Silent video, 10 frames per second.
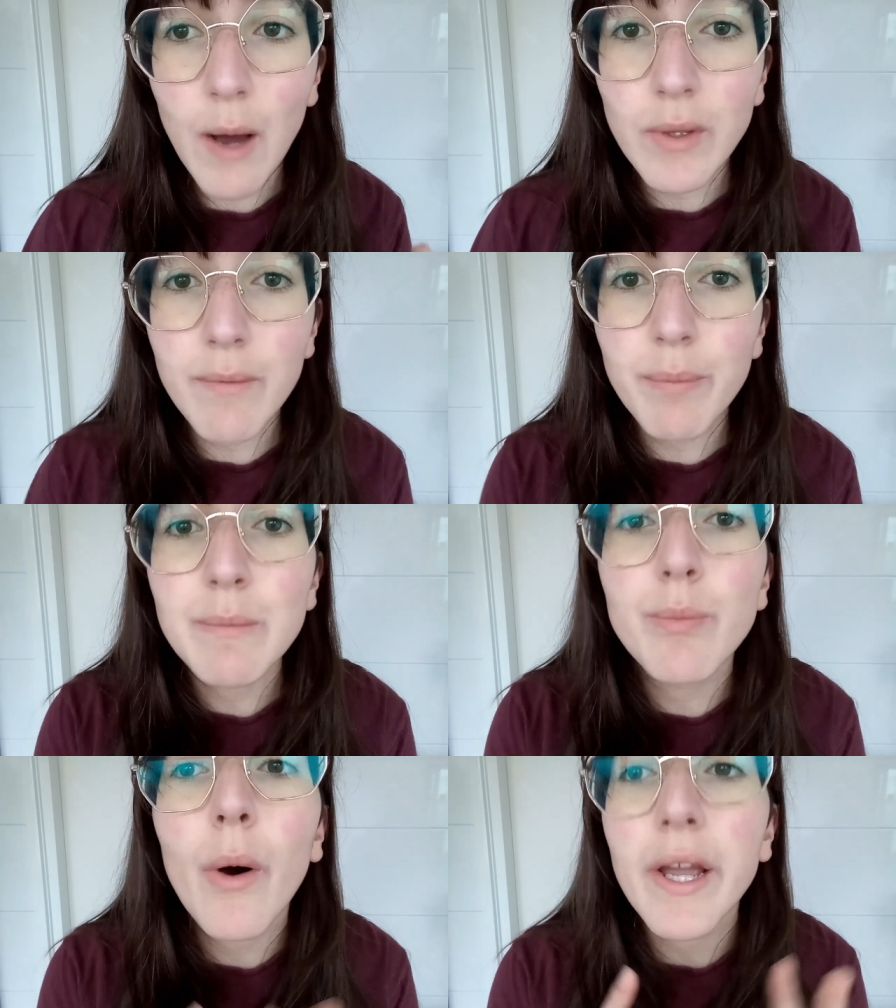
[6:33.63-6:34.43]
I would have
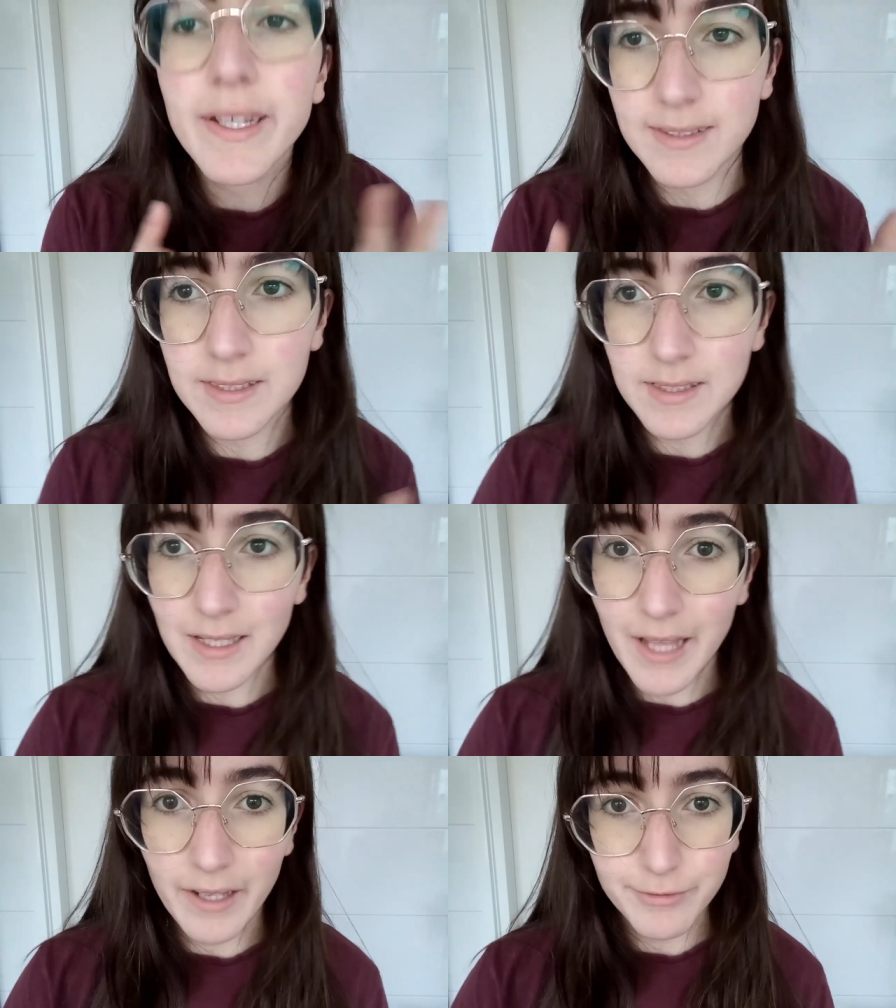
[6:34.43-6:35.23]
been boiled
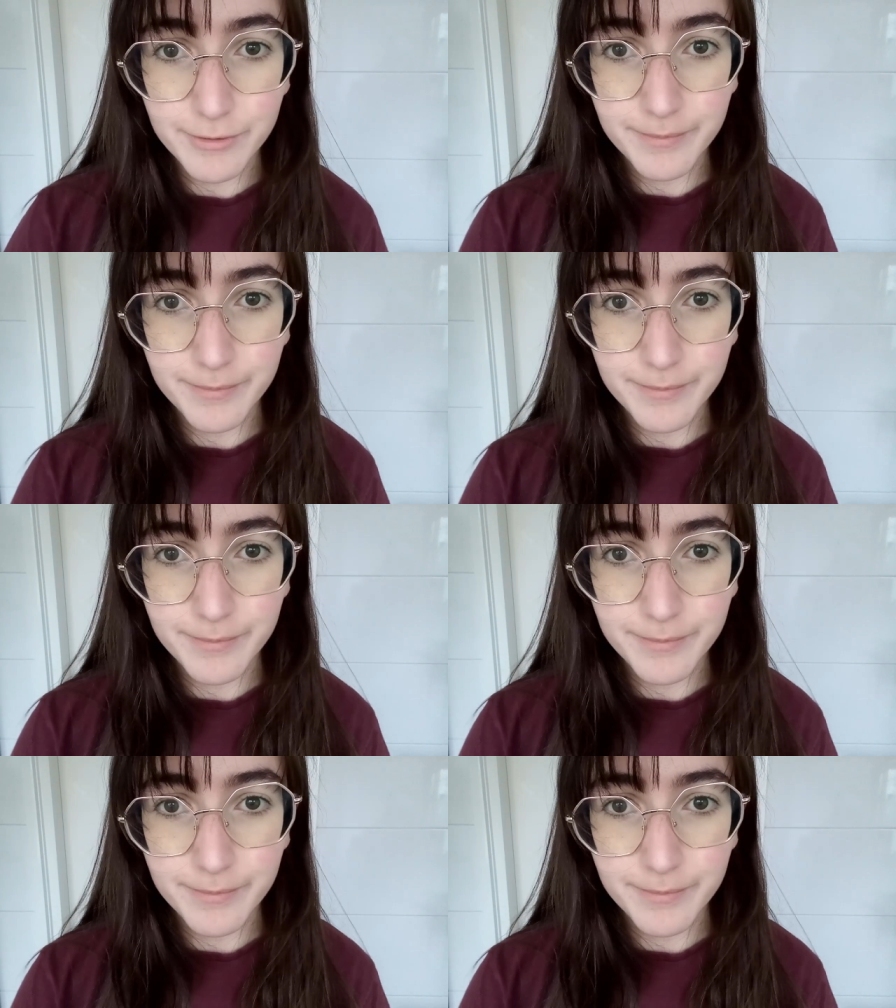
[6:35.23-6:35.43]
alive.